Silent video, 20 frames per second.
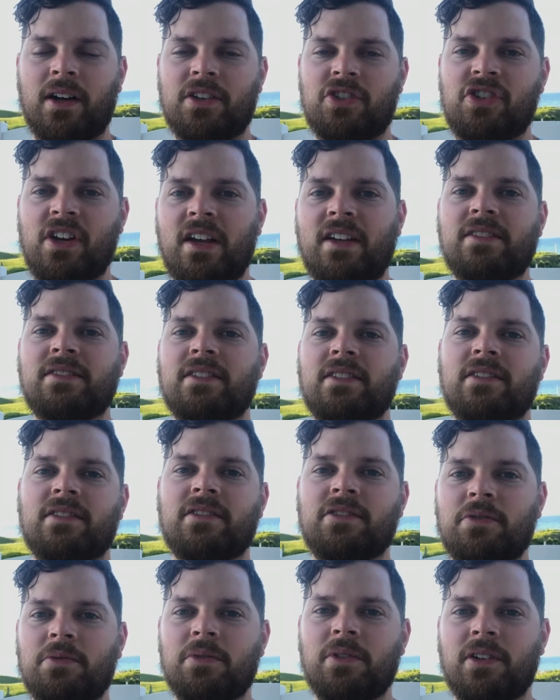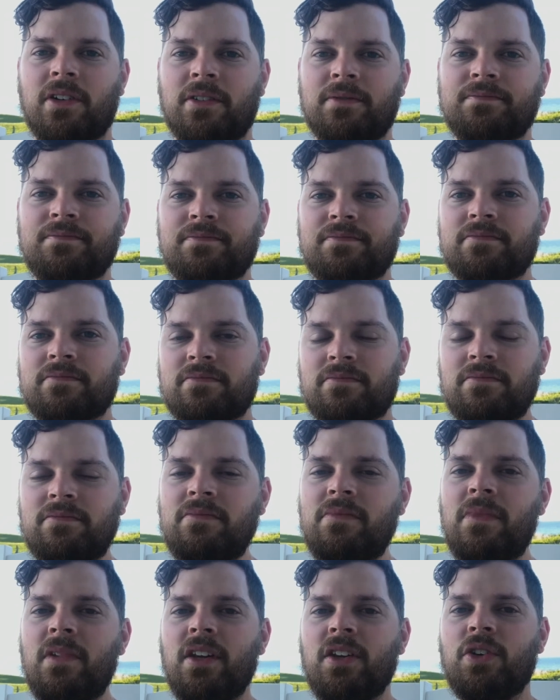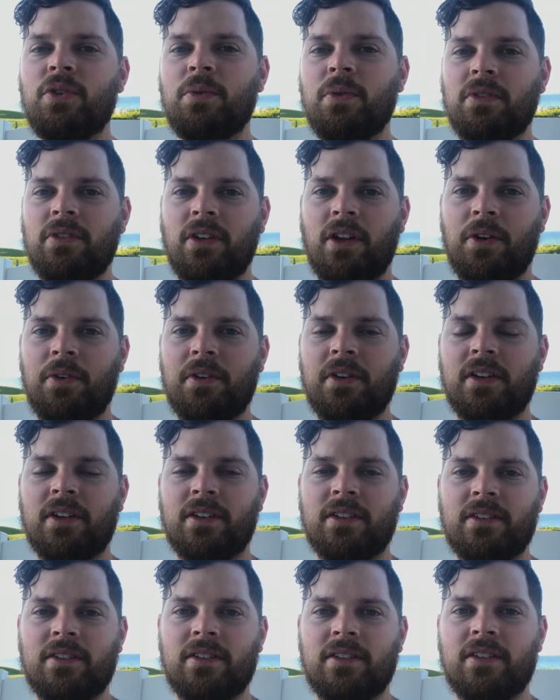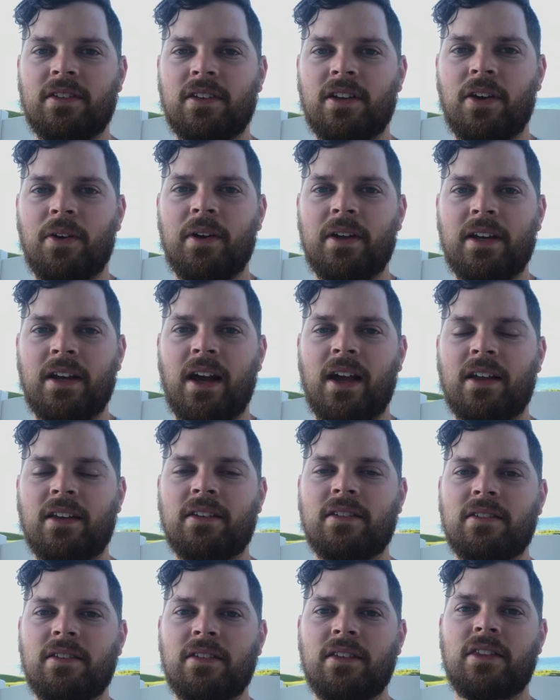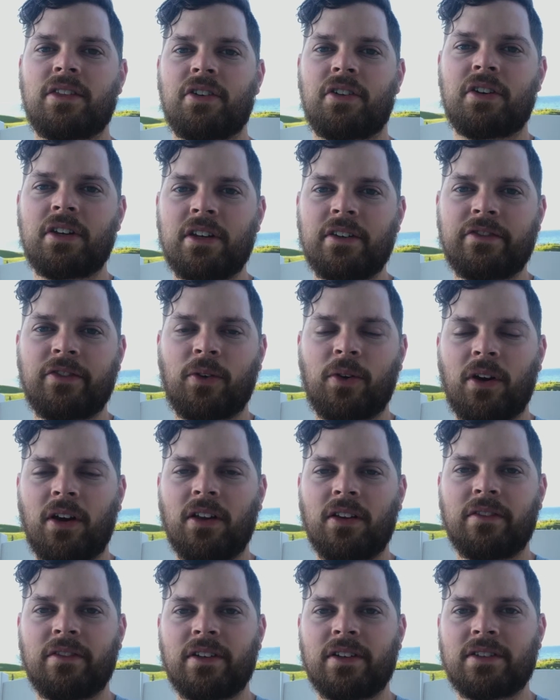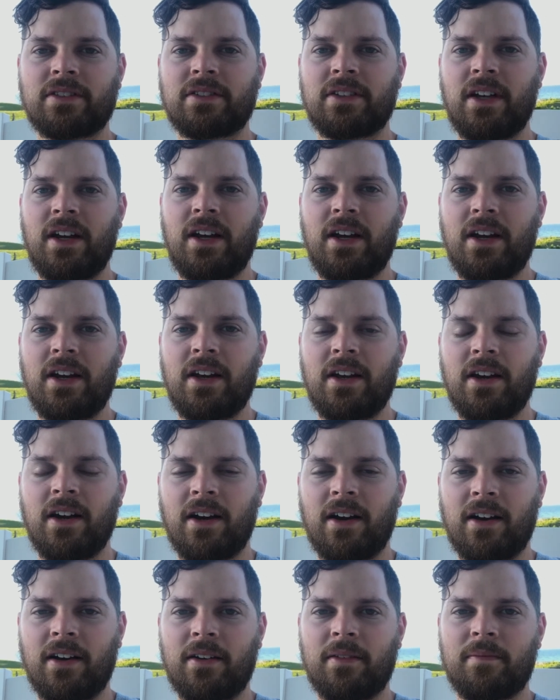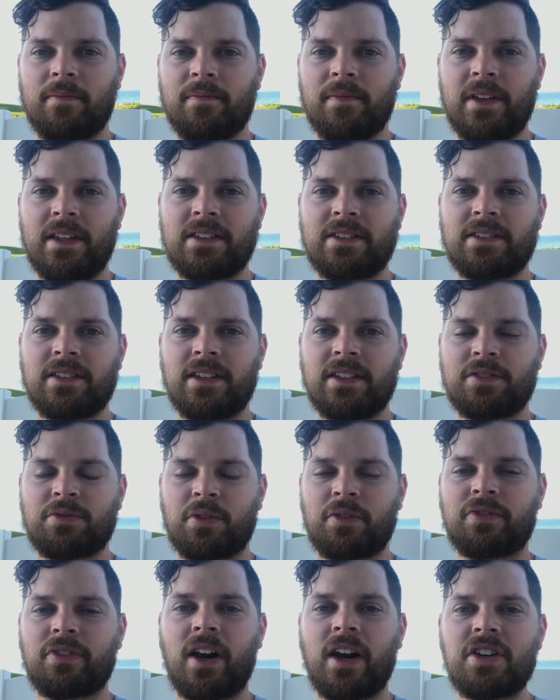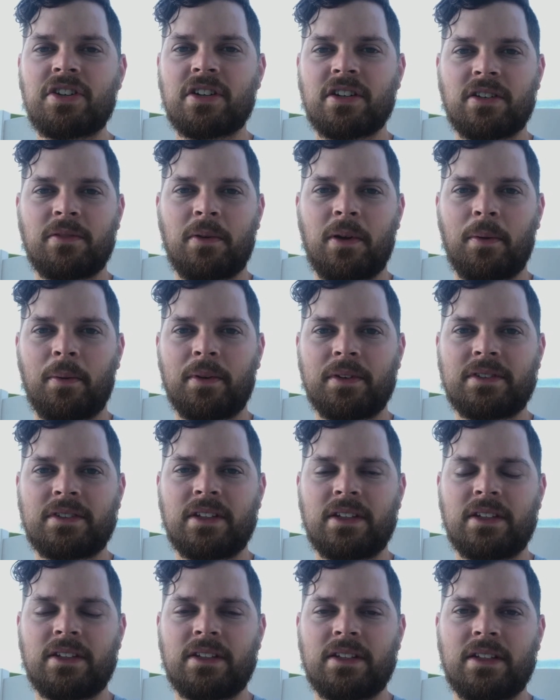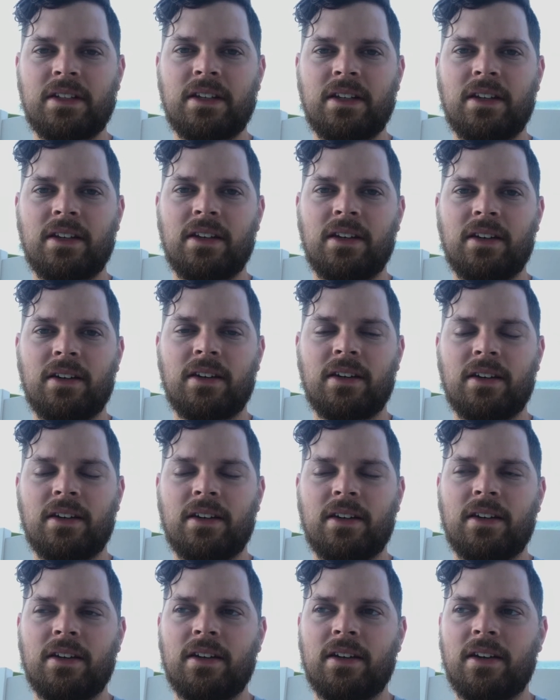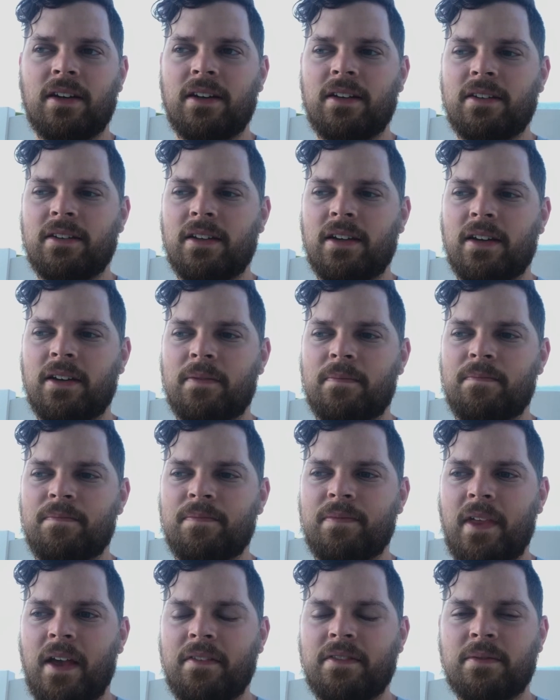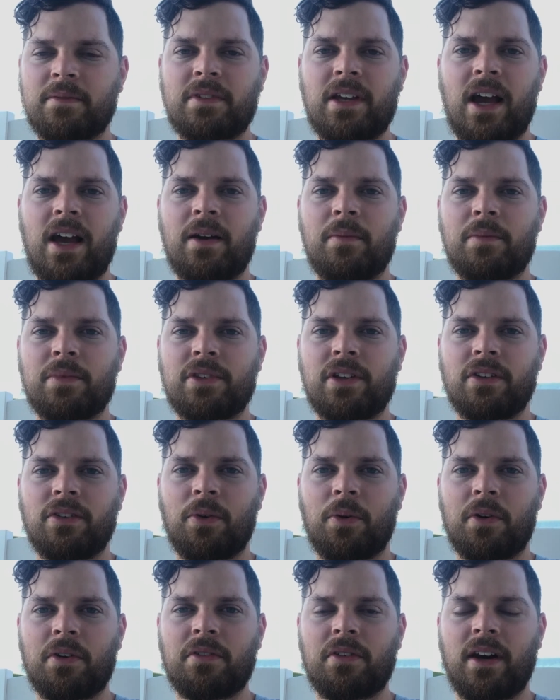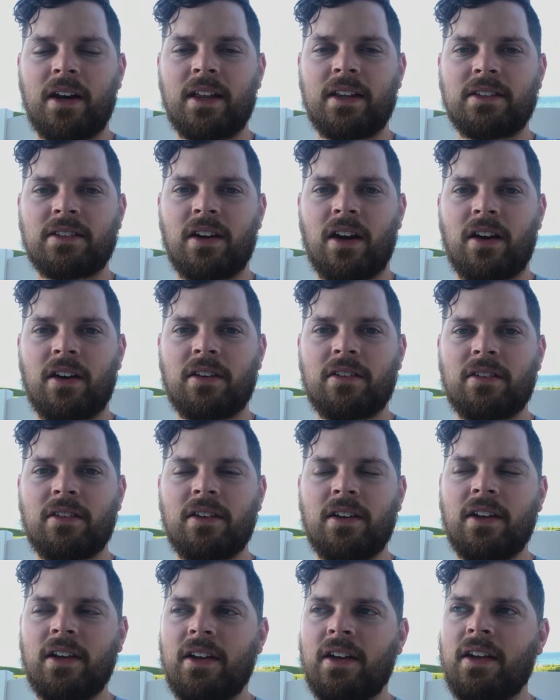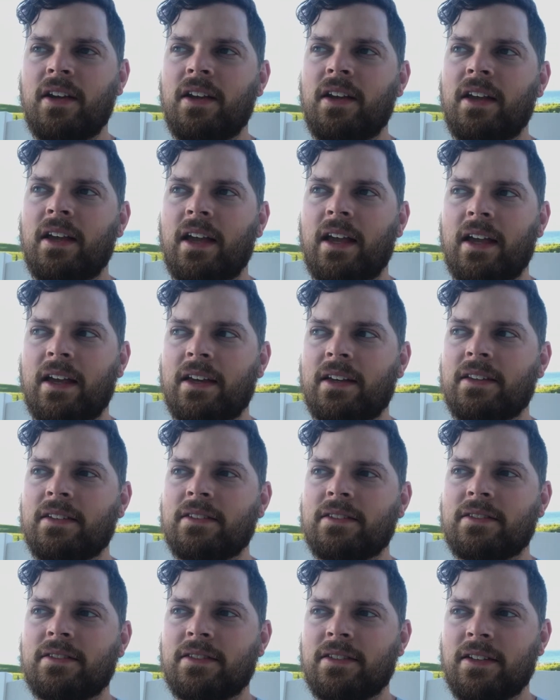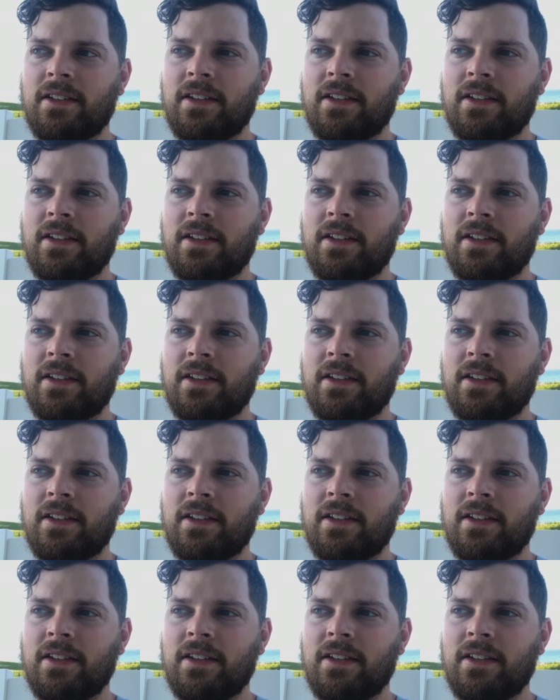Jason, who will load it. At 9:30 for all of us. It's refreshing to be able to sit and have some time with the Lord right at dawn. And